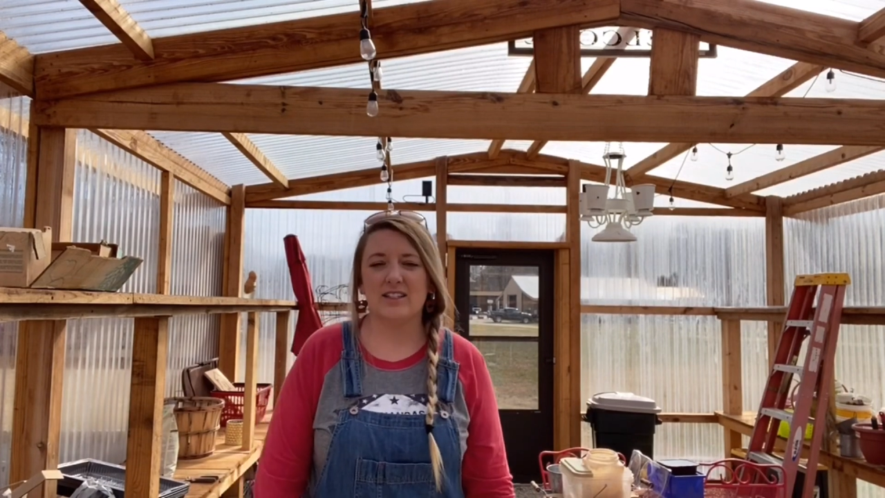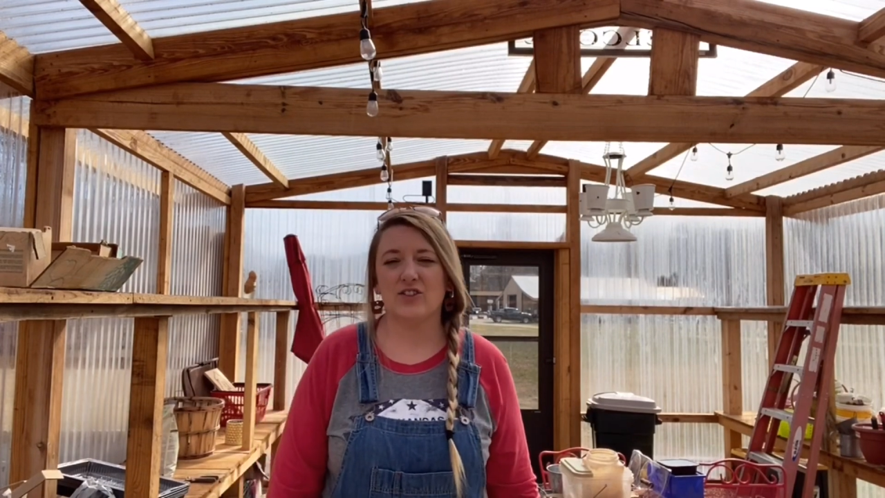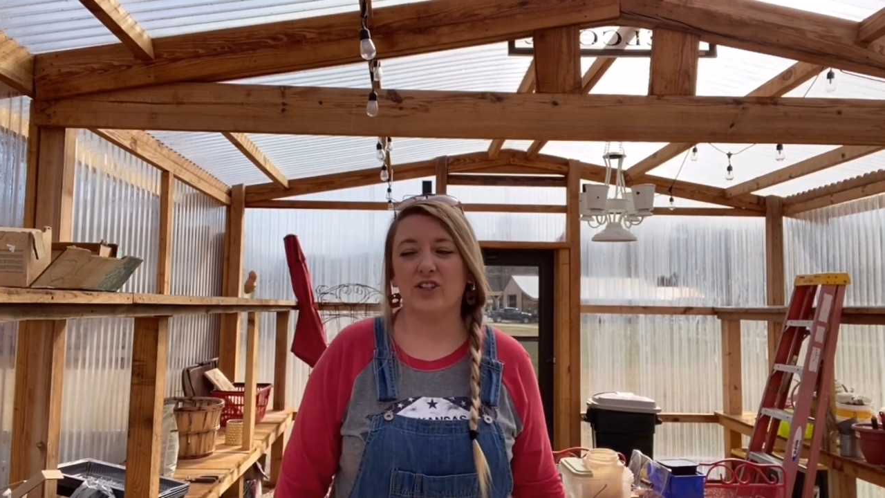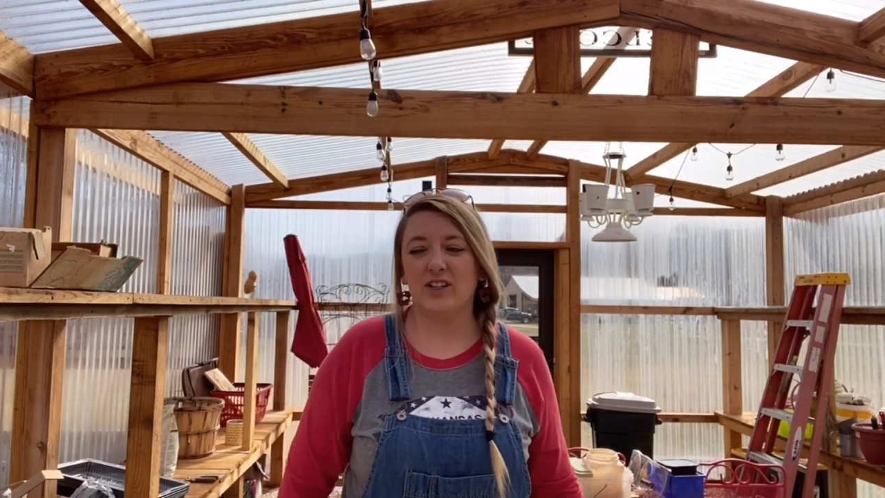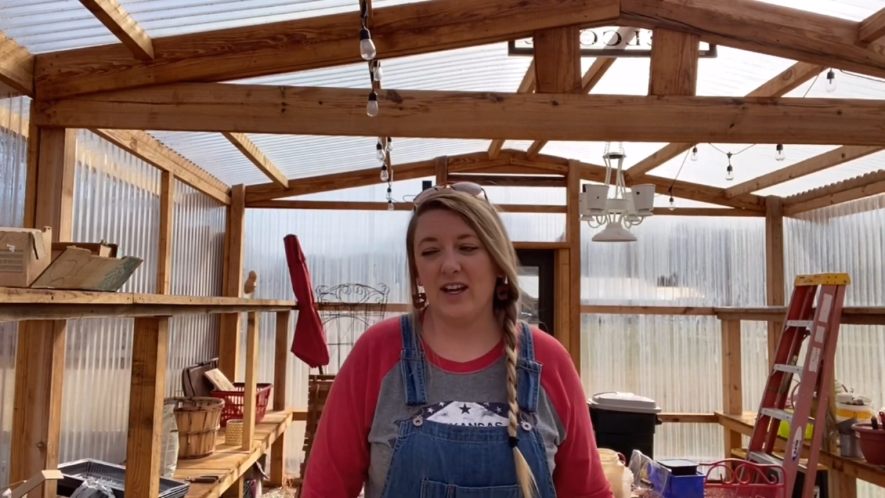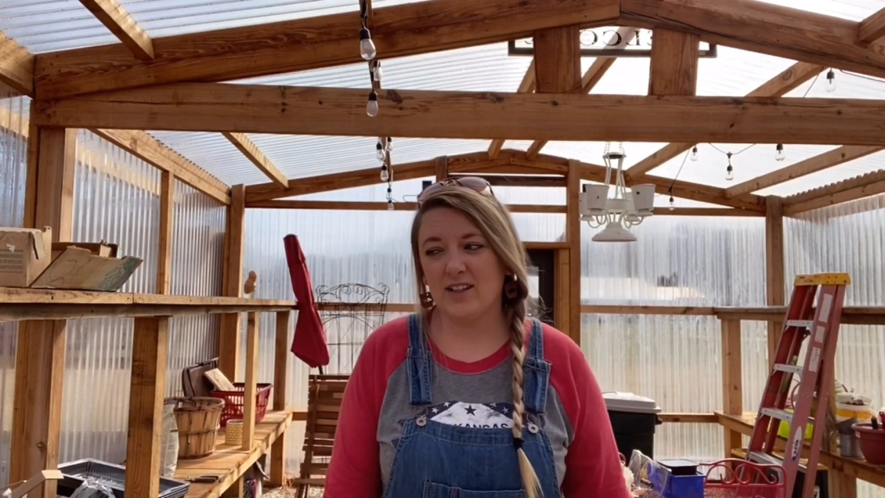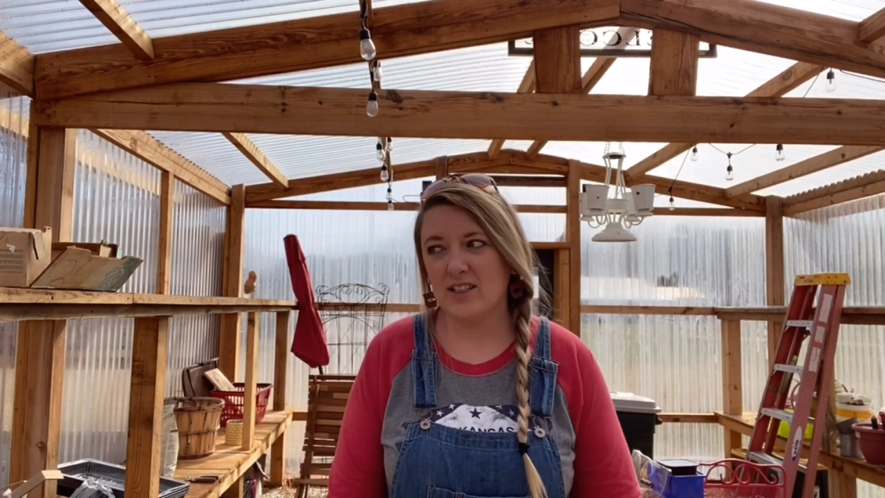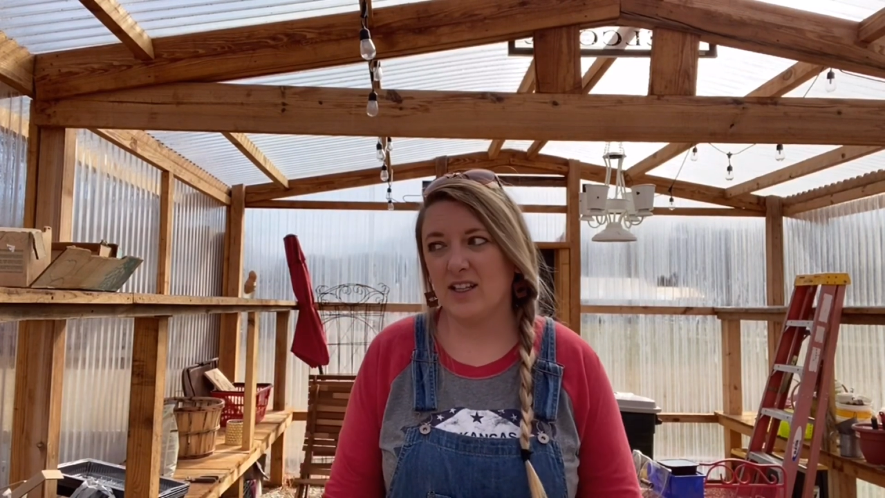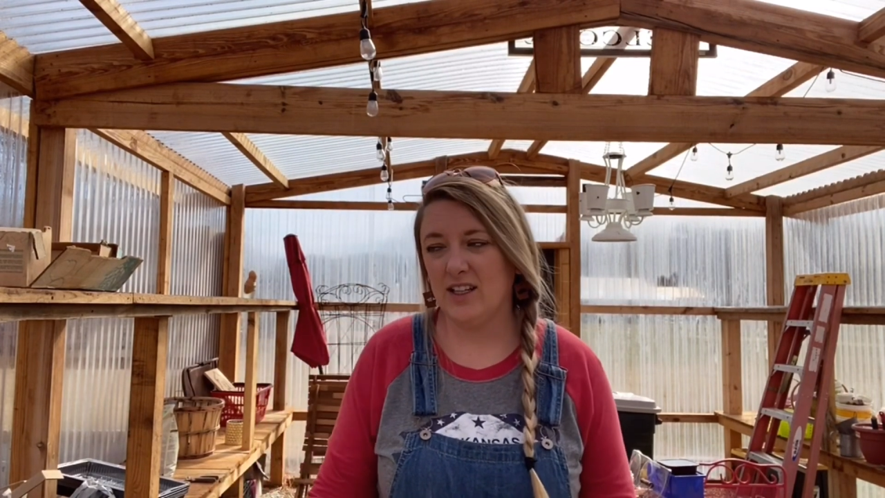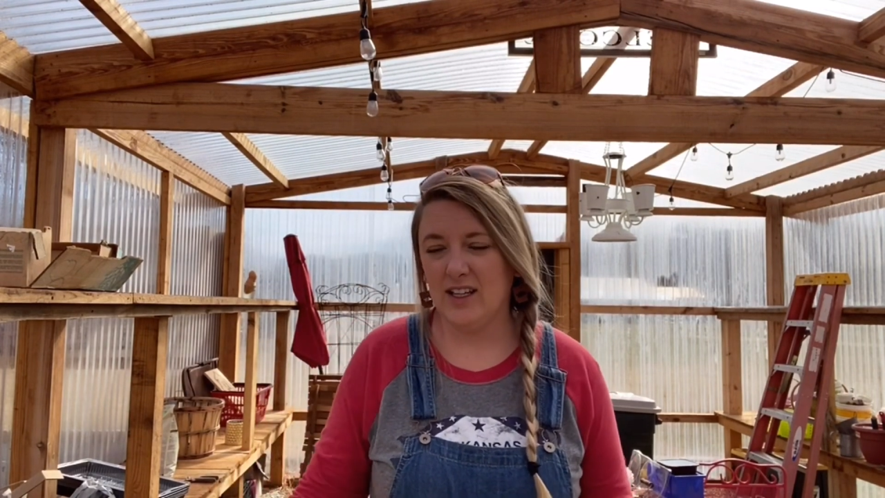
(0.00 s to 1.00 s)
this greenhouse
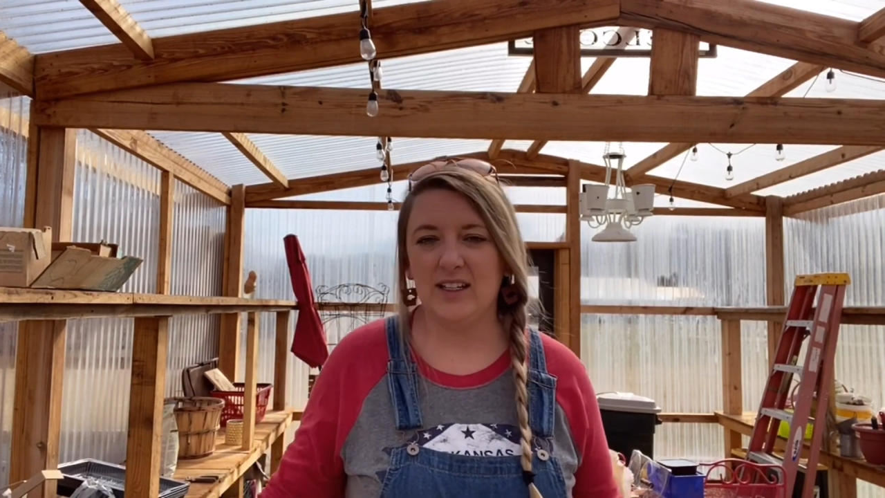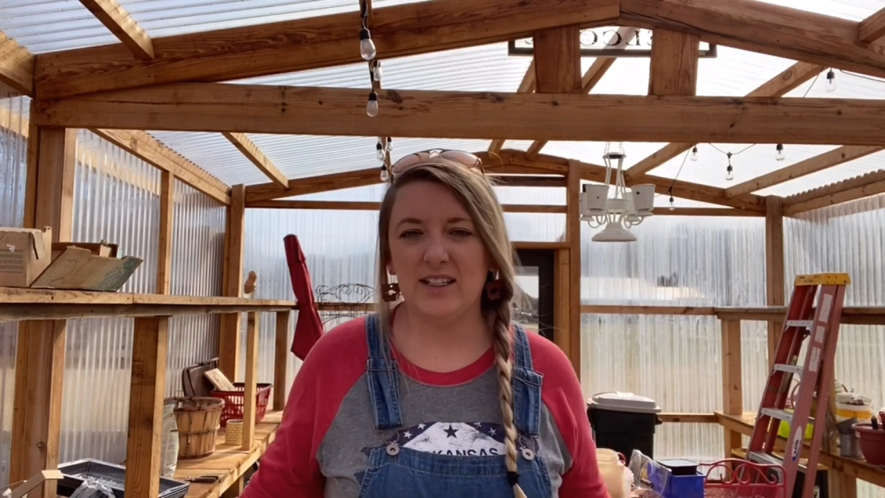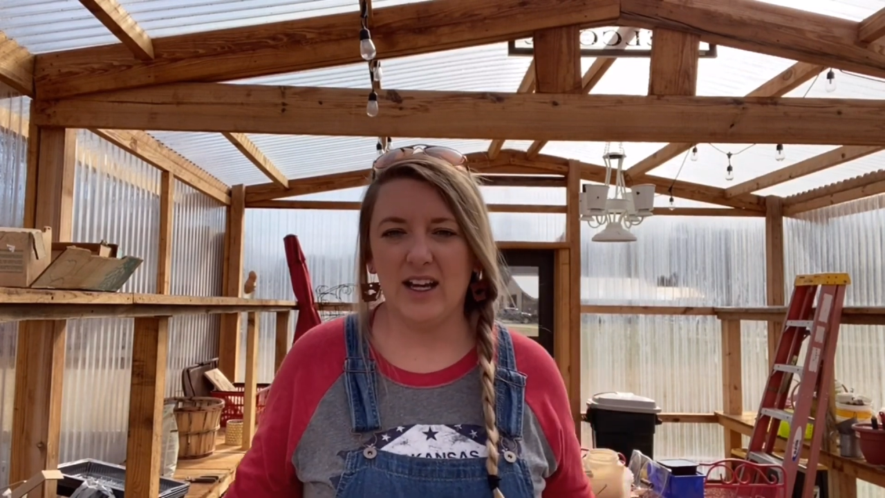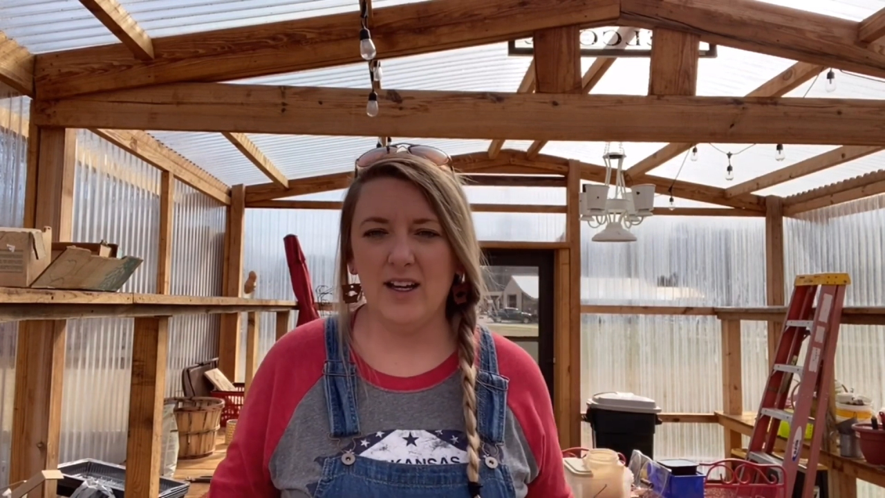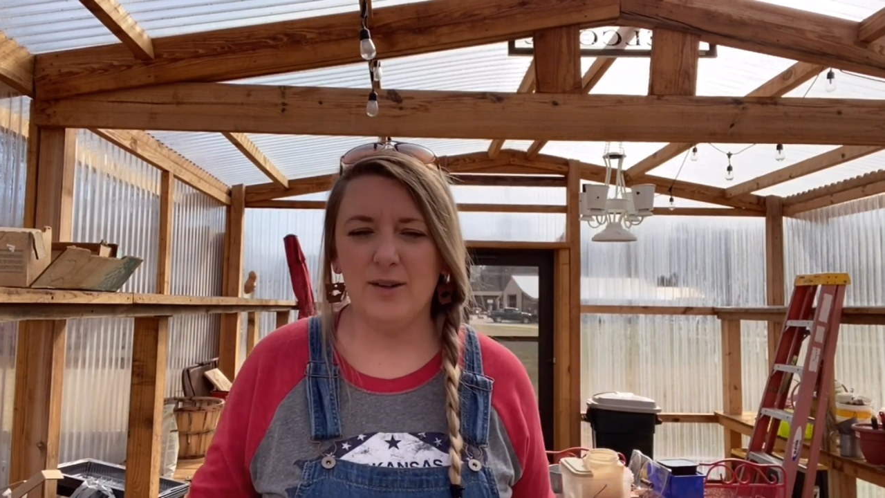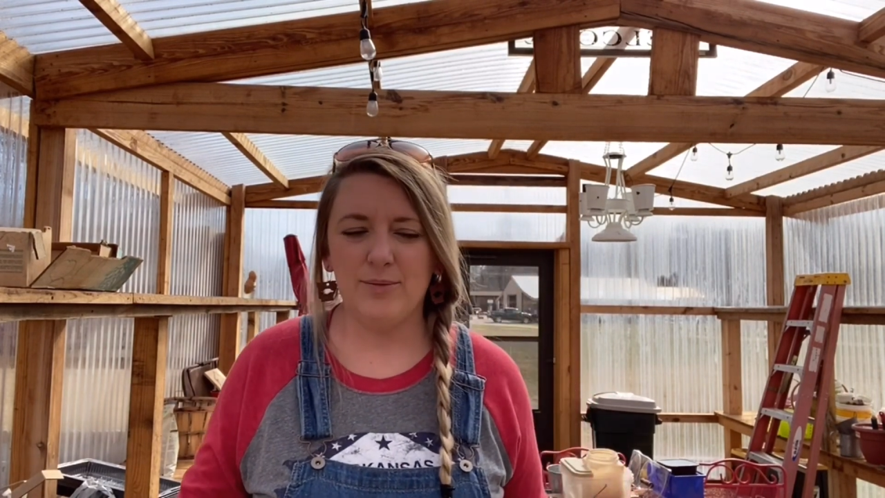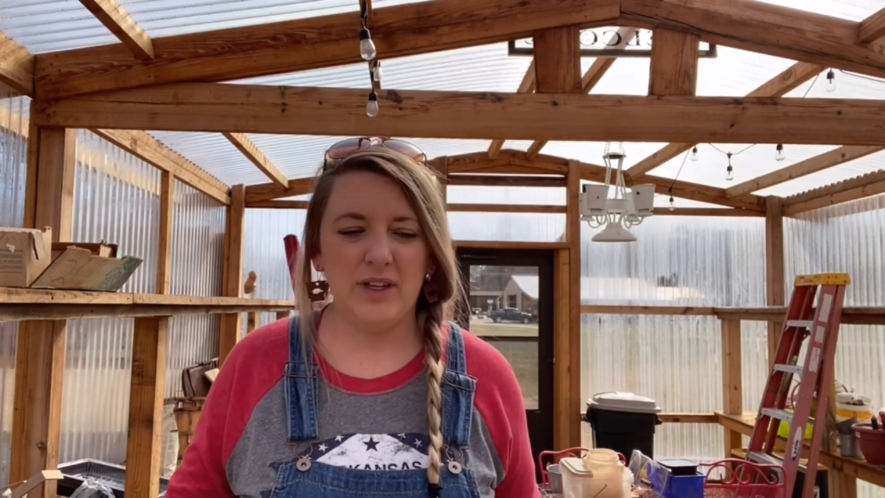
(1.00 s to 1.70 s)
cleaned up.